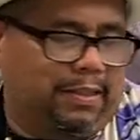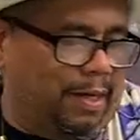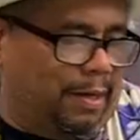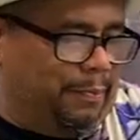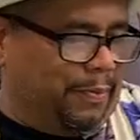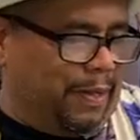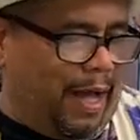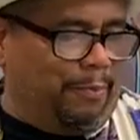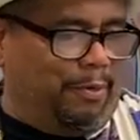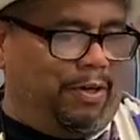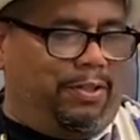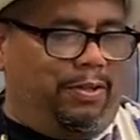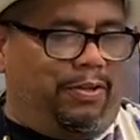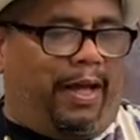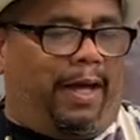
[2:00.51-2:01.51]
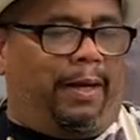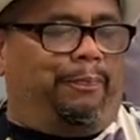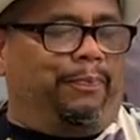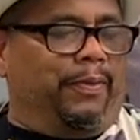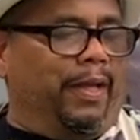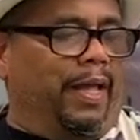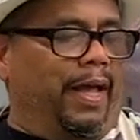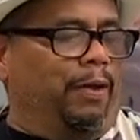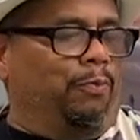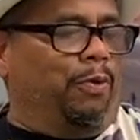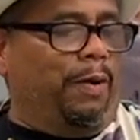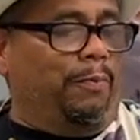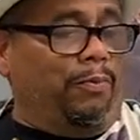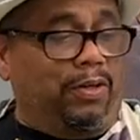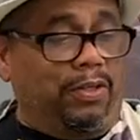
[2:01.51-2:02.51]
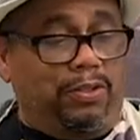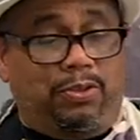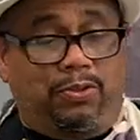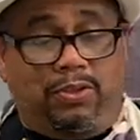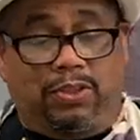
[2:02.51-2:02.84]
I'm going to do that. And what I'm going to do